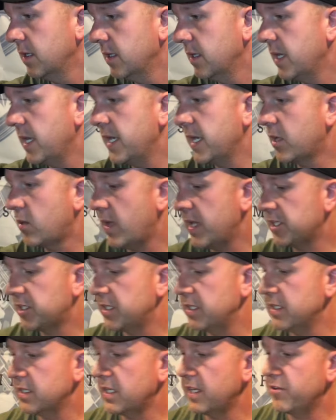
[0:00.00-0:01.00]
Any
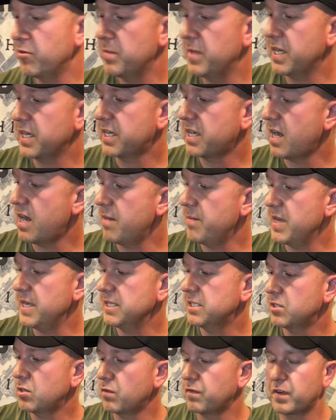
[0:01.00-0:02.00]
questions, leave them in the comments.
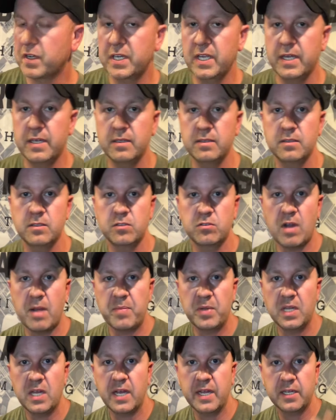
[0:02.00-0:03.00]
Don't forget, drop a
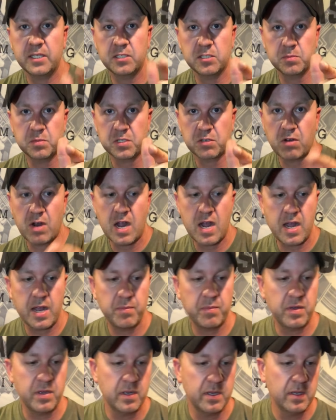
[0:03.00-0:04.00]
like, subscribe,
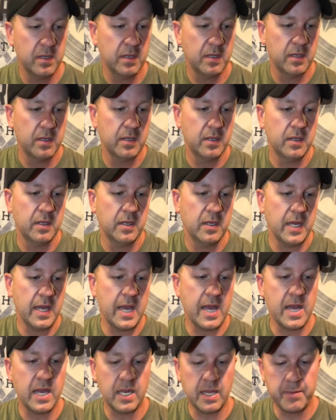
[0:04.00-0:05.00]

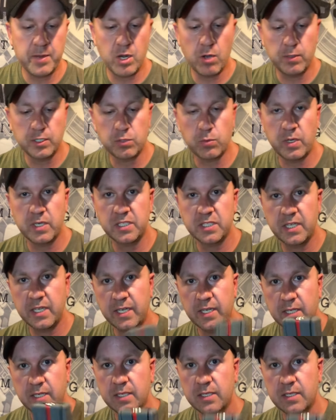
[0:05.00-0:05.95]
and let me know what you want to see.